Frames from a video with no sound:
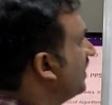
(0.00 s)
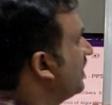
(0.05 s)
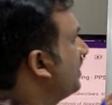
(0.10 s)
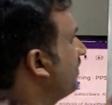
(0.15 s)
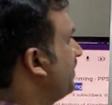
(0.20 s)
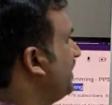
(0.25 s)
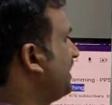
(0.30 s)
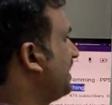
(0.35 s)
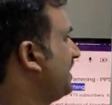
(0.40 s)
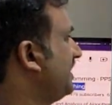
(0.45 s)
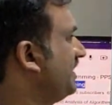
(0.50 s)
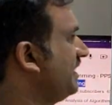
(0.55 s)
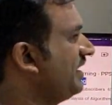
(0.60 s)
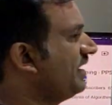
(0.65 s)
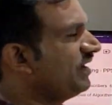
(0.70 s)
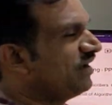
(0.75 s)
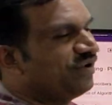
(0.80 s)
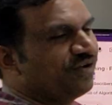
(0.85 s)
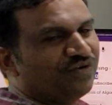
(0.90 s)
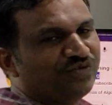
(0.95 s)
Repeat
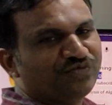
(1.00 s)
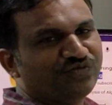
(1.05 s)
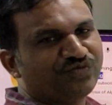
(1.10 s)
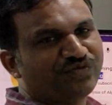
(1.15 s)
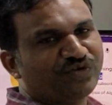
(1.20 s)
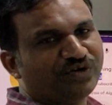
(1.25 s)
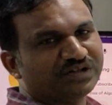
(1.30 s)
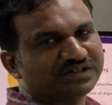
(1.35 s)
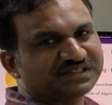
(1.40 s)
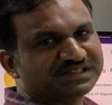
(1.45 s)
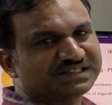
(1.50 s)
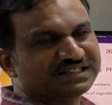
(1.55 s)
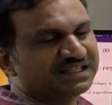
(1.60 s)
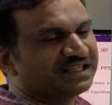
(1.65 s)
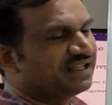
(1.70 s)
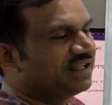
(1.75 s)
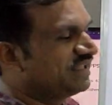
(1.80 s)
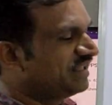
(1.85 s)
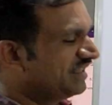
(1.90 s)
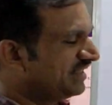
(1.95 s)
until false.
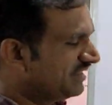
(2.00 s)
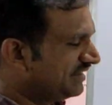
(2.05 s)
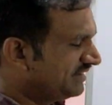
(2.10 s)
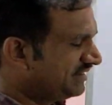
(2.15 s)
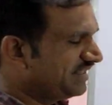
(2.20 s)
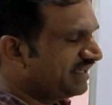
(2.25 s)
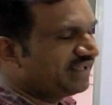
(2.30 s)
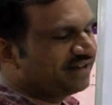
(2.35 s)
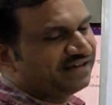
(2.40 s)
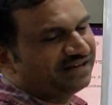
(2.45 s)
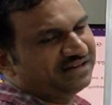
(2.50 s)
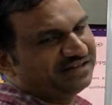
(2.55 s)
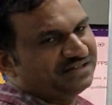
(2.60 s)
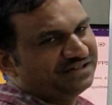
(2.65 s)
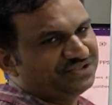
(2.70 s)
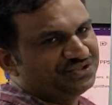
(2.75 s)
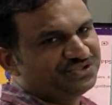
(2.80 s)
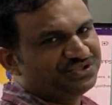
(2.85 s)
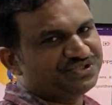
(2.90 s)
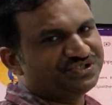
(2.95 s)
Then
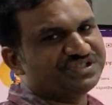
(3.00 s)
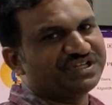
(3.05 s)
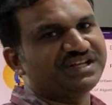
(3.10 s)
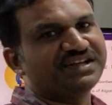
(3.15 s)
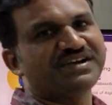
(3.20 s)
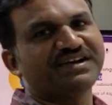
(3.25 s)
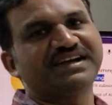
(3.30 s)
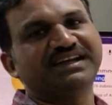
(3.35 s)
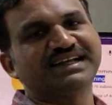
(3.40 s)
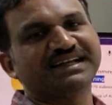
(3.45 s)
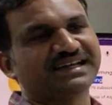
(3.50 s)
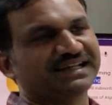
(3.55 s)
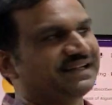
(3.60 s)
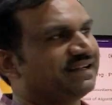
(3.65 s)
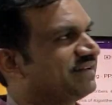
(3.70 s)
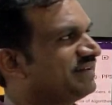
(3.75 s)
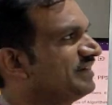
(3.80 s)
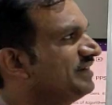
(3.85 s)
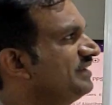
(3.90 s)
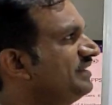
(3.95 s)
generate a
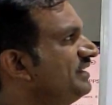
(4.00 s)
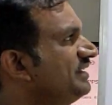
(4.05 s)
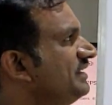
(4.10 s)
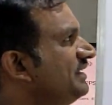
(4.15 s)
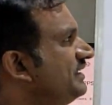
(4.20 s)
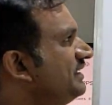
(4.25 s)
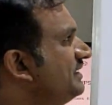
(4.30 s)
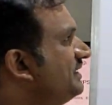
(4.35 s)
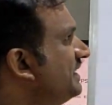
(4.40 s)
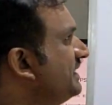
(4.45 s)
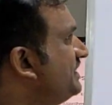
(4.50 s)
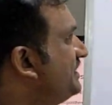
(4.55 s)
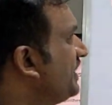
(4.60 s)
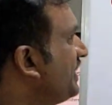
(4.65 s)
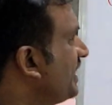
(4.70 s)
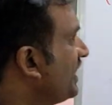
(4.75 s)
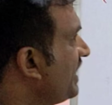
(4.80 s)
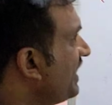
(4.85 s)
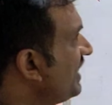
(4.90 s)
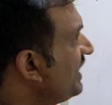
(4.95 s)
color. The
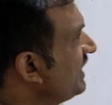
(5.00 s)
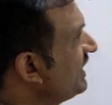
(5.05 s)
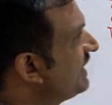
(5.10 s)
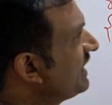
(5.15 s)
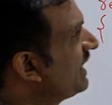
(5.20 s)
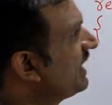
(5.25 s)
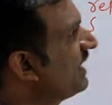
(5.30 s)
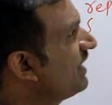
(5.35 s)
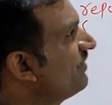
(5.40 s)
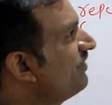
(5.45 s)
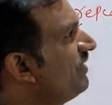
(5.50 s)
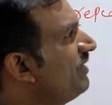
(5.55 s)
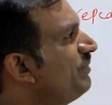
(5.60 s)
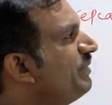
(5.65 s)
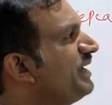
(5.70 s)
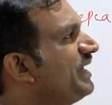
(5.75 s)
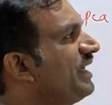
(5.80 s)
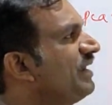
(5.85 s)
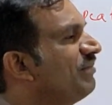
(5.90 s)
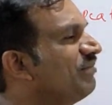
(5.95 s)
generating color will
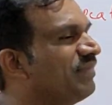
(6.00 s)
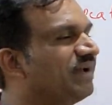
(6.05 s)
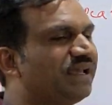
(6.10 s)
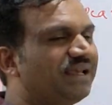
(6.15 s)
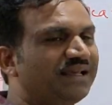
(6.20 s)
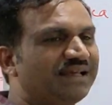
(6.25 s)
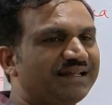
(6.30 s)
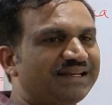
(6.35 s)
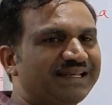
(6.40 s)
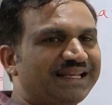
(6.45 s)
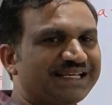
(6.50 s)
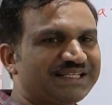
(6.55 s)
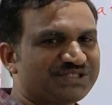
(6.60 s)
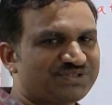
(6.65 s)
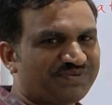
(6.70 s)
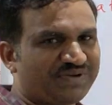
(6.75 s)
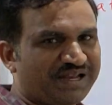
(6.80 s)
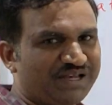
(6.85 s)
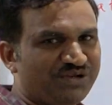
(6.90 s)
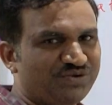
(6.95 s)
be done by
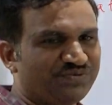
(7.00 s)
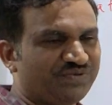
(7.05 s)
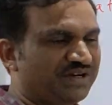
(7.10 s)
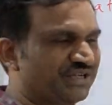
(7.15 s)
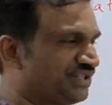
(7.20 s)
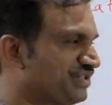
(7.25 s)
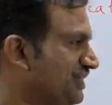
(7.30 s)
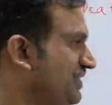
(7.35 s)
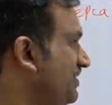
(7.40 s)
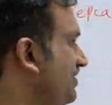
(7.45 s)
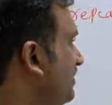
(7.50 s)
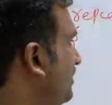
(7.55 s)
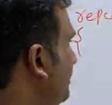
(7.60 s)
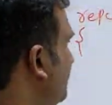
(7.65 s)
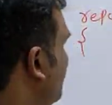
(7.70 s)
next value function,